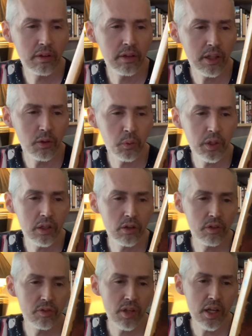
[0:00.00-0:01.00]
In a wrinkle
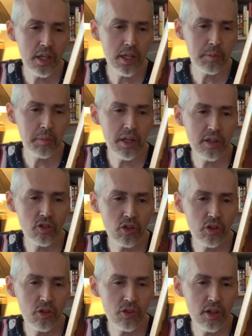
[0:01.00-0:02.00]
of time, Isol
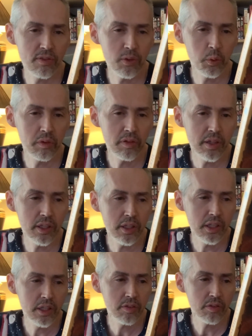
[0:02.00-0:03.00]
and Zephyr will find a
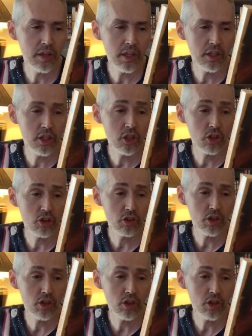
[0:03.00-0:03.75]
gift and a curse,